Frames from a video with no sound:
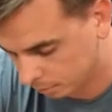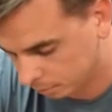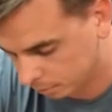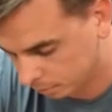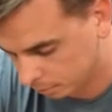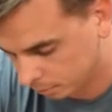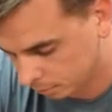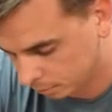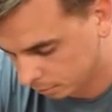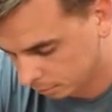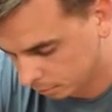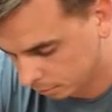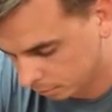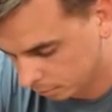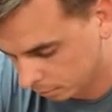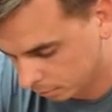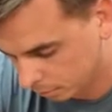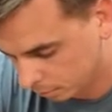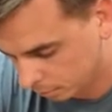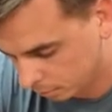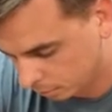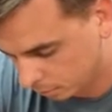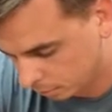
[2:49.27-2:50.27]

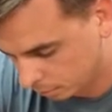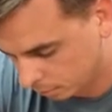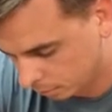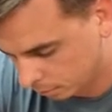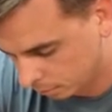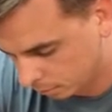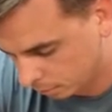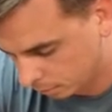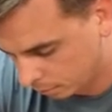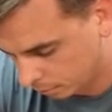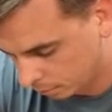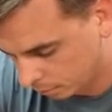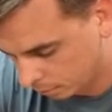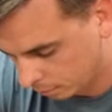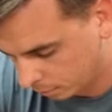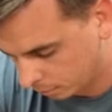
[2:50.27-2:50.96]
(silence)